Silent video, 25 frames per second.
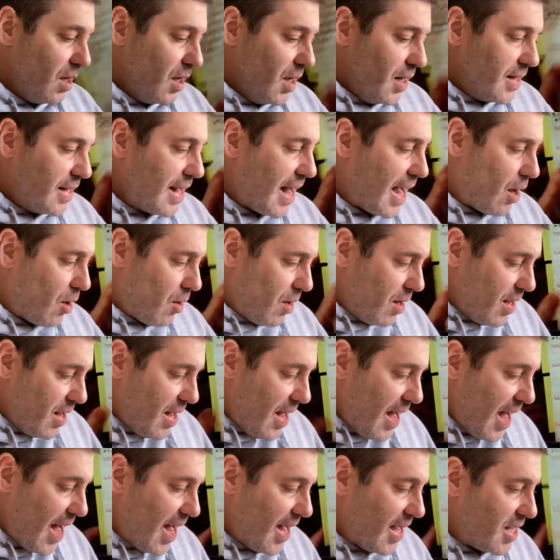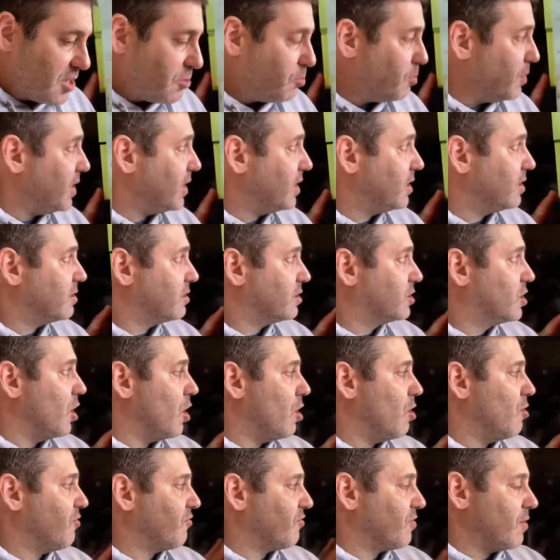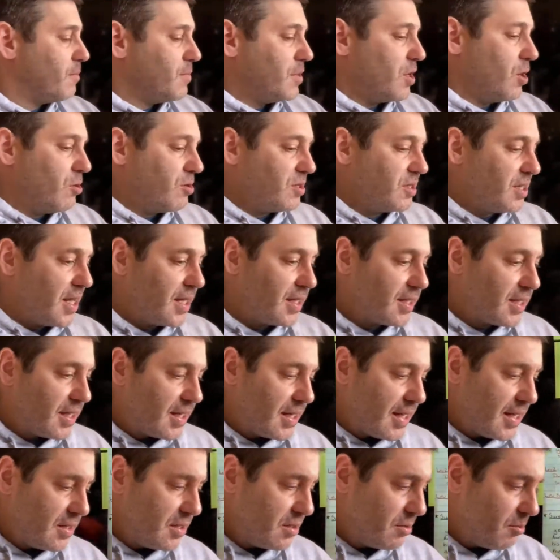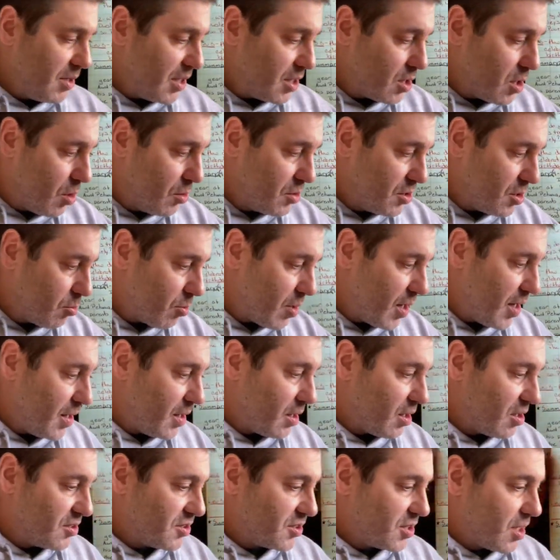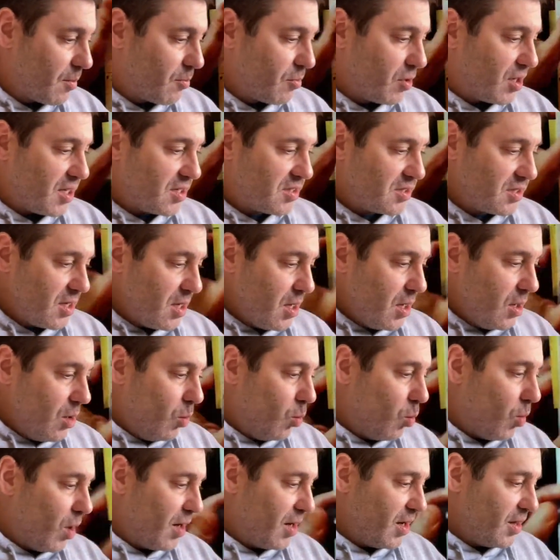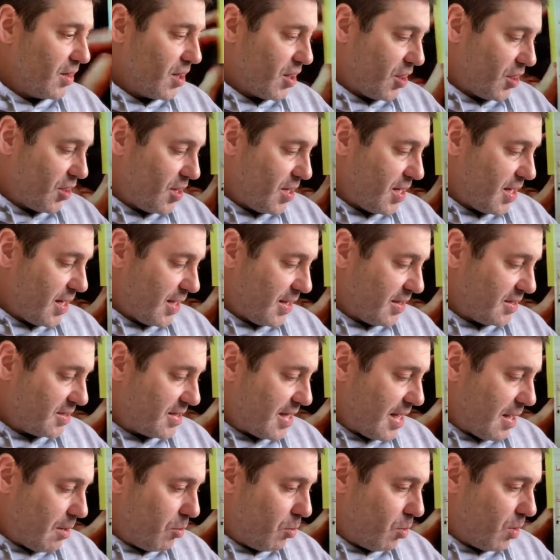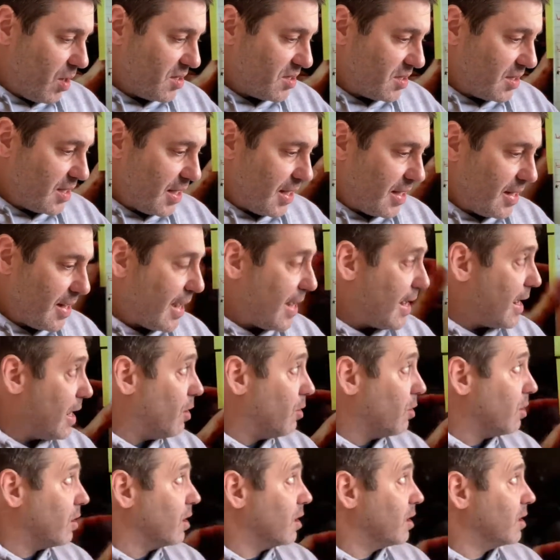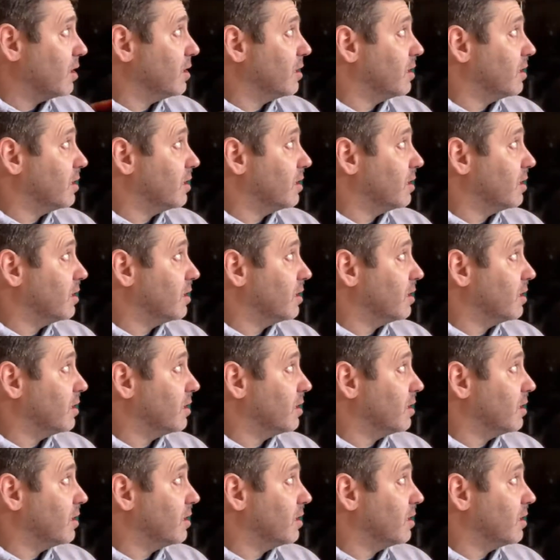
Now, as we go from note-taking and we go into writing our summaries, one of the things that was in our